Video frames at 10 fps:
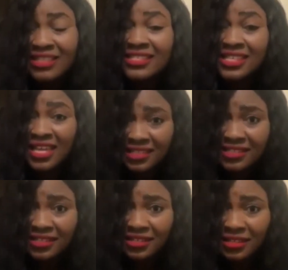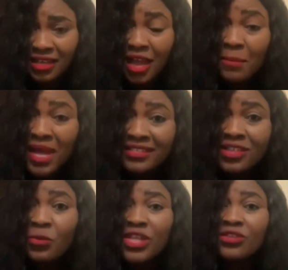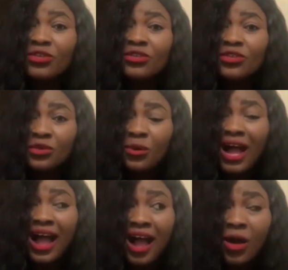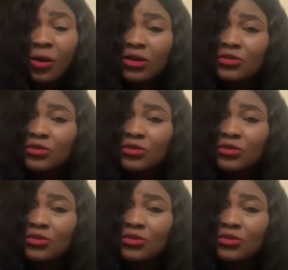Sis, Mercy, we knew how